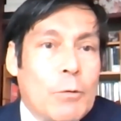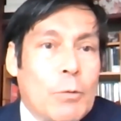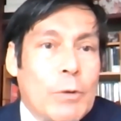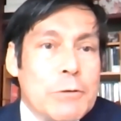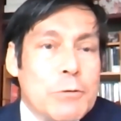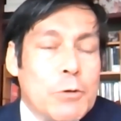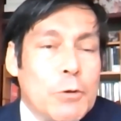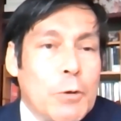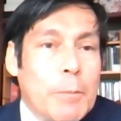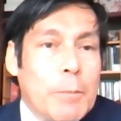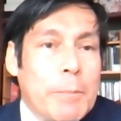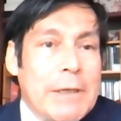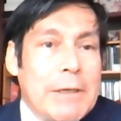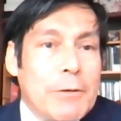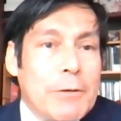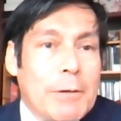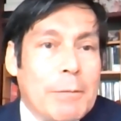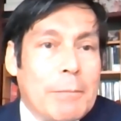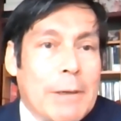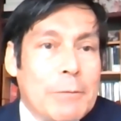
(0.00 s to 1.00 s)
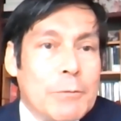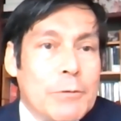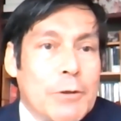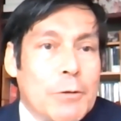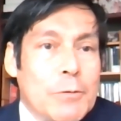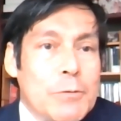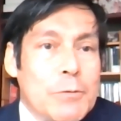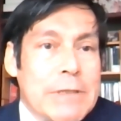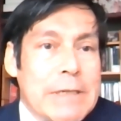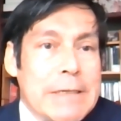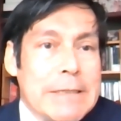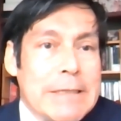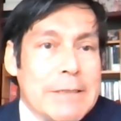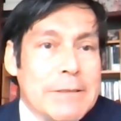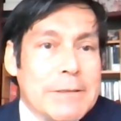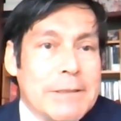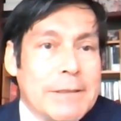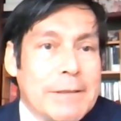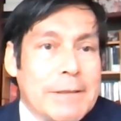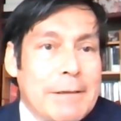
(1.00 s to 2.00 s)
What's your opinion about those
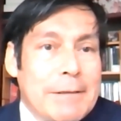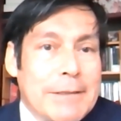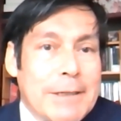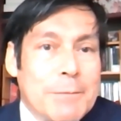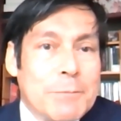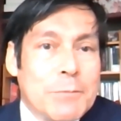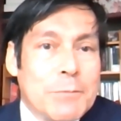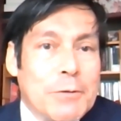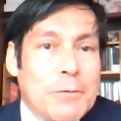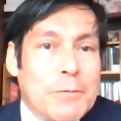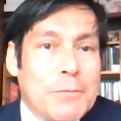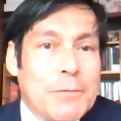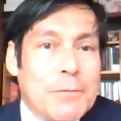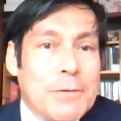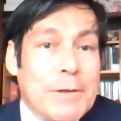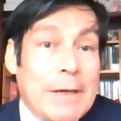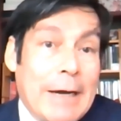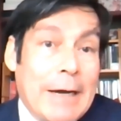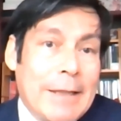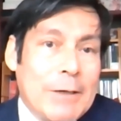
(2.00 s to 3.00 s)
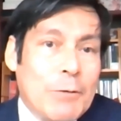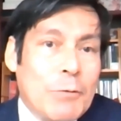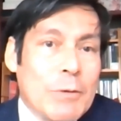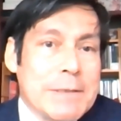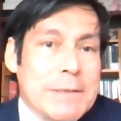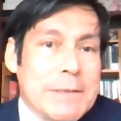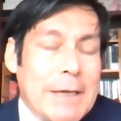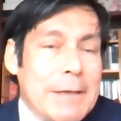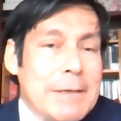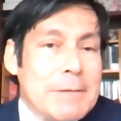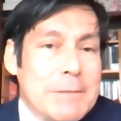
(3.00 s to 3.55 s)
signals in terms of adequacy?